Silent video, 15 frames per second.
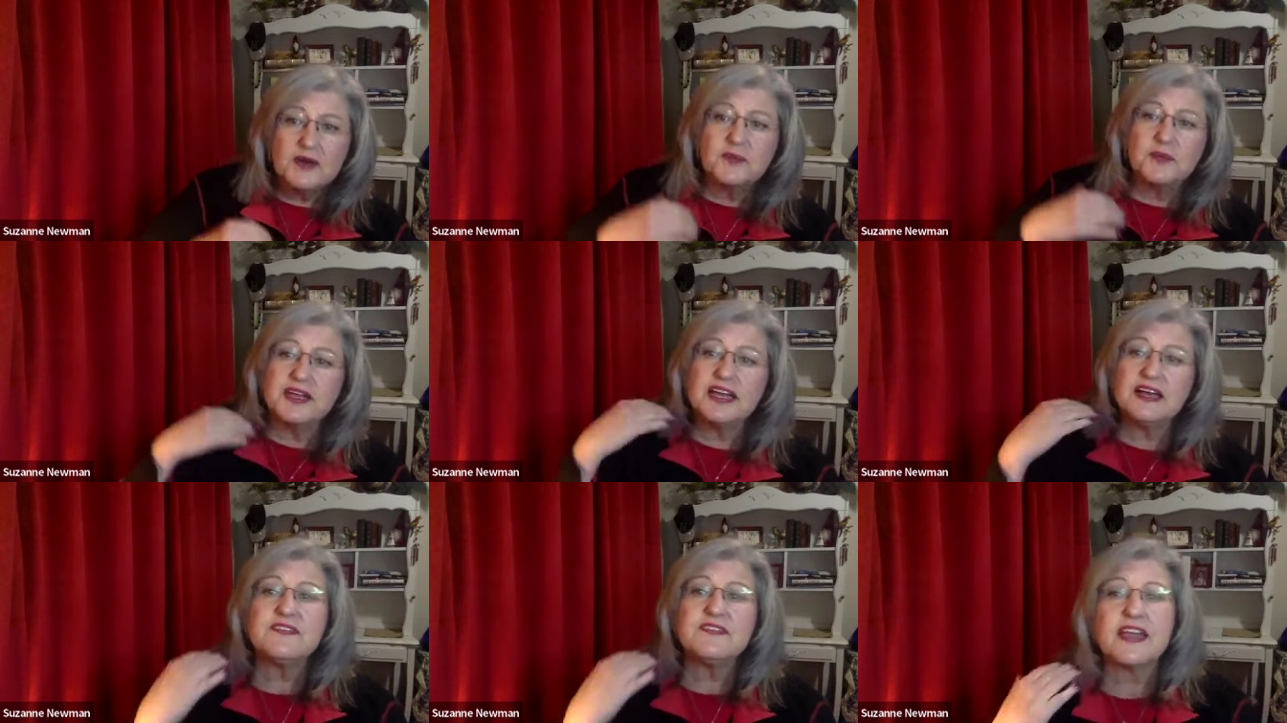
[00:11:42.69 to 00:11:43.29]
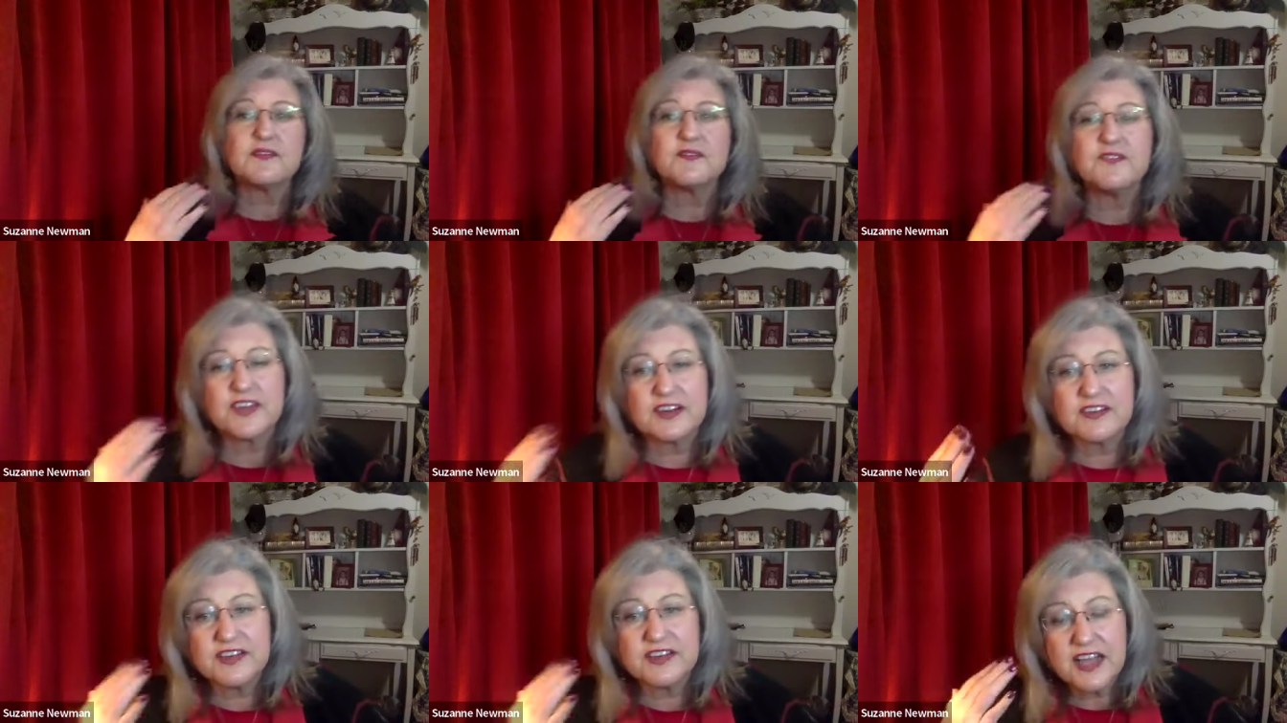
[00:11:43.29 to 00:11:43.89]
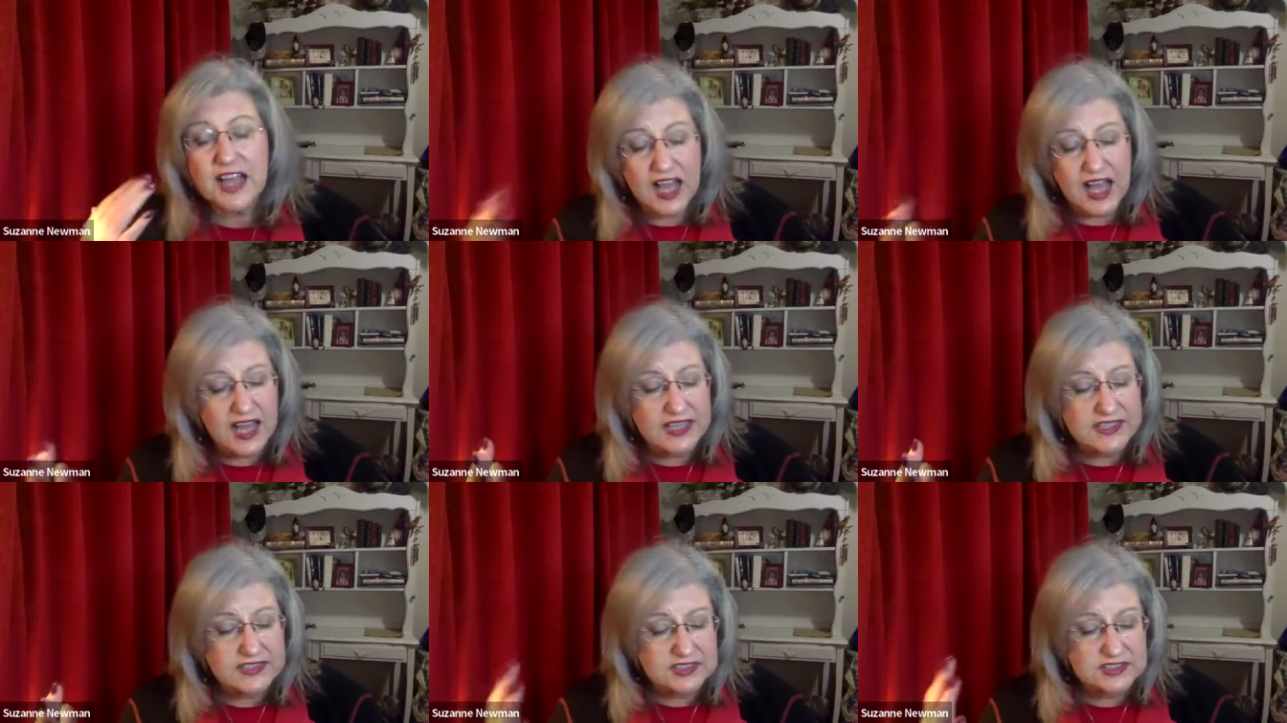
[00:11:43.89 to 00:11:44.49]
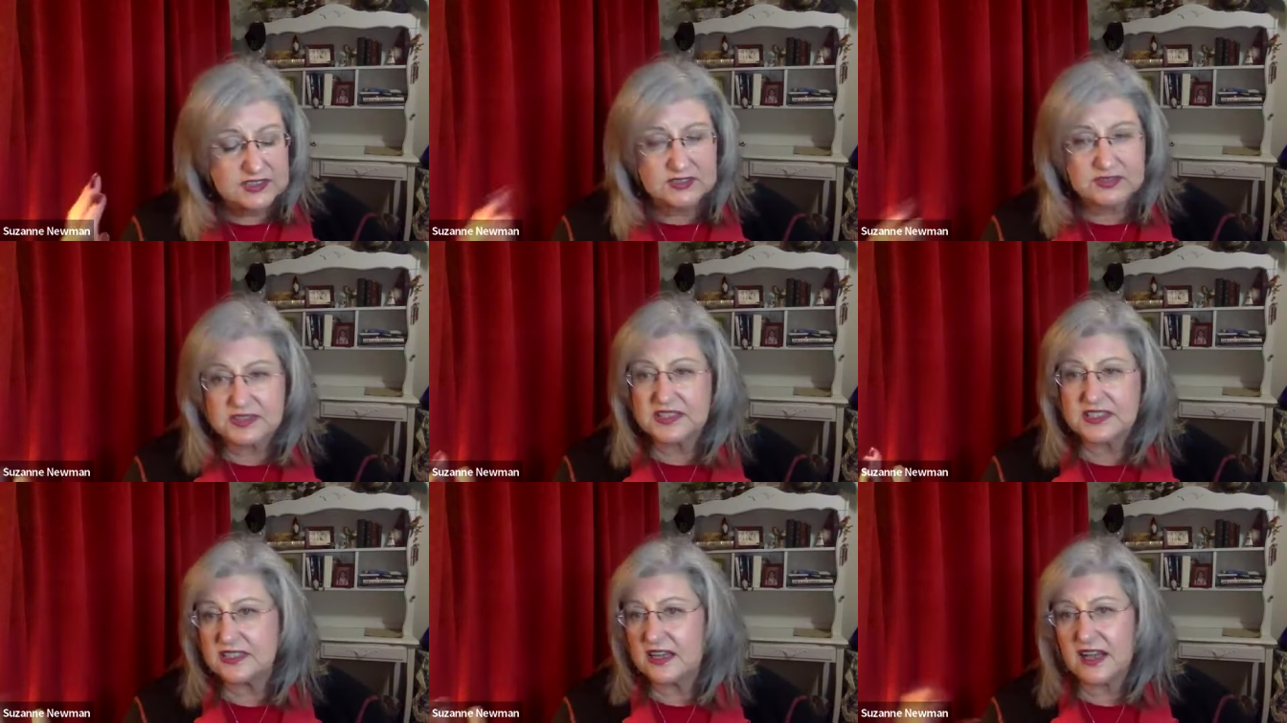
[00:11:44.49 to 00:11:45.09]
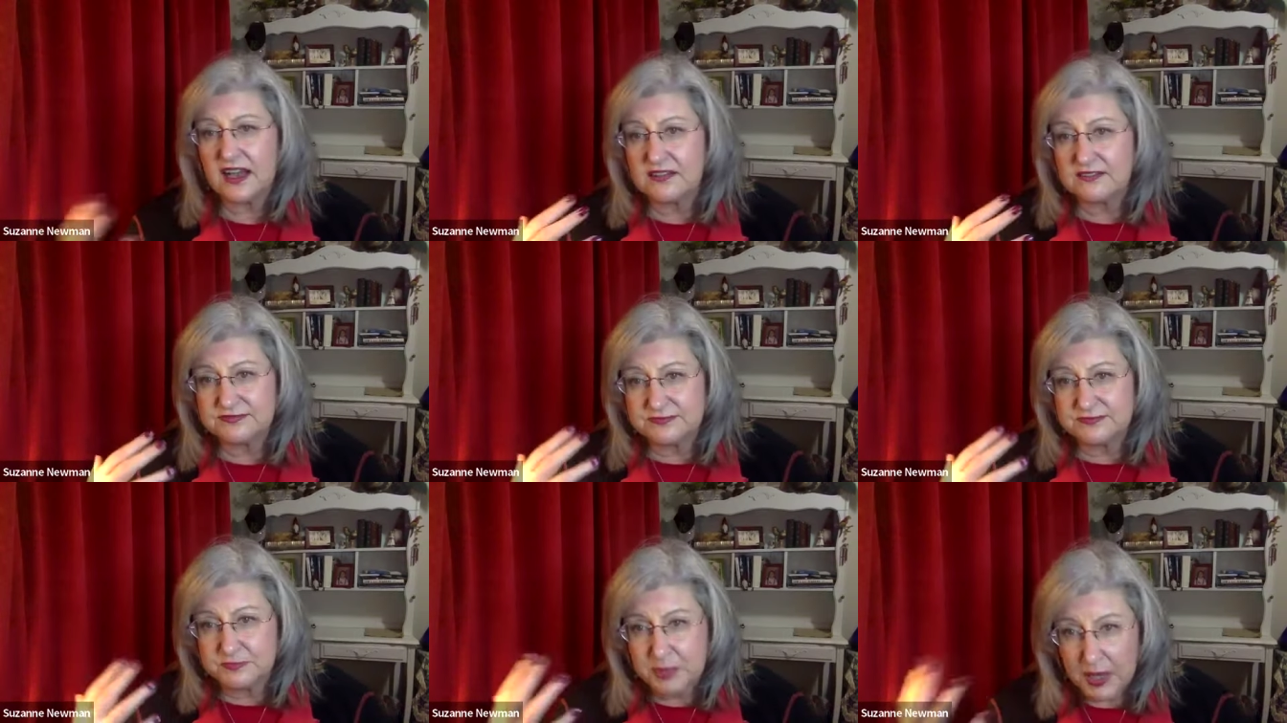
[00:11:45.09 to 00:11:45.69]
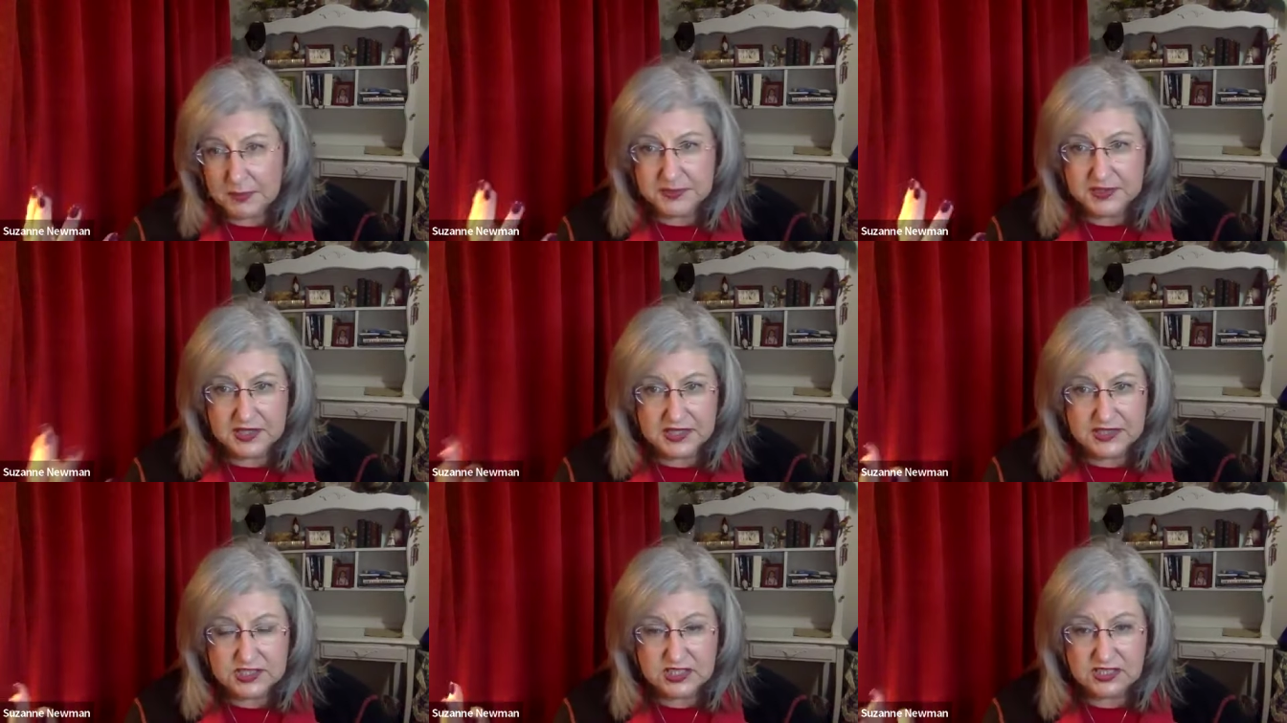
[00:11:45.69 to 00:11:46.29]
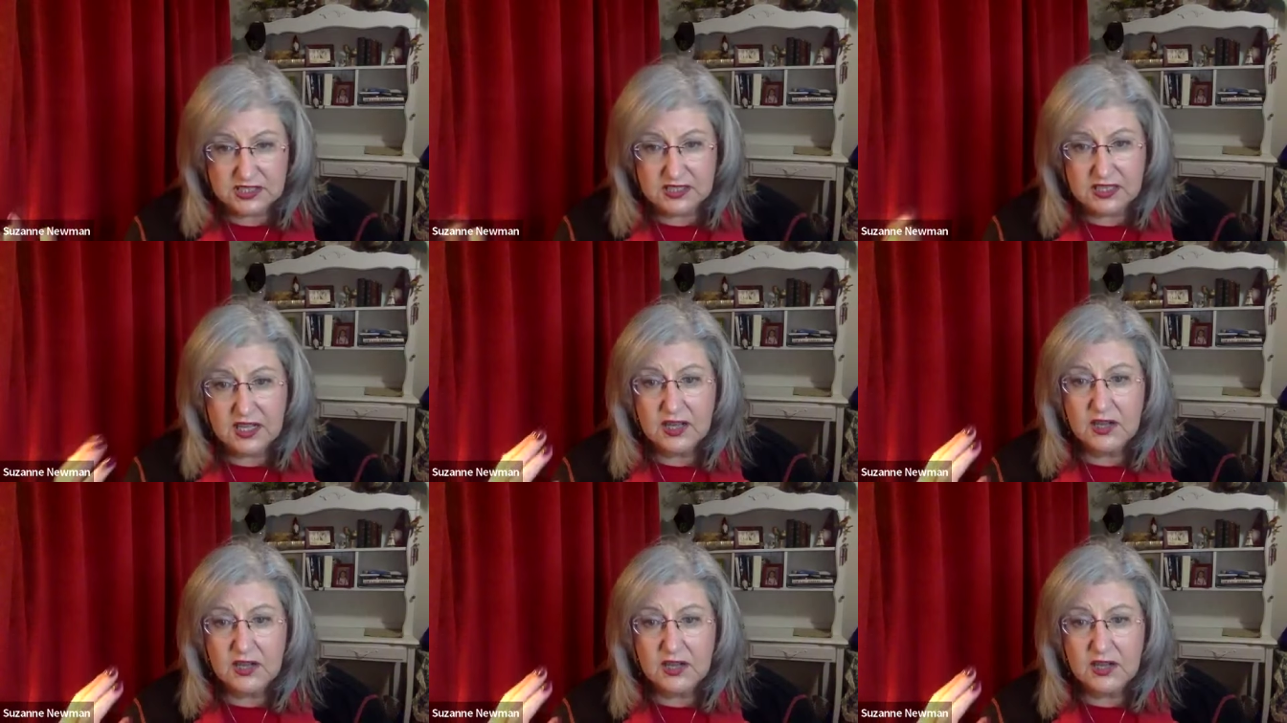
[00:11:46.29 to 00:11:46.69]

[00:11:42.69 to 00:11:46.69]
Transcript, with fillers: we have a very high degree of population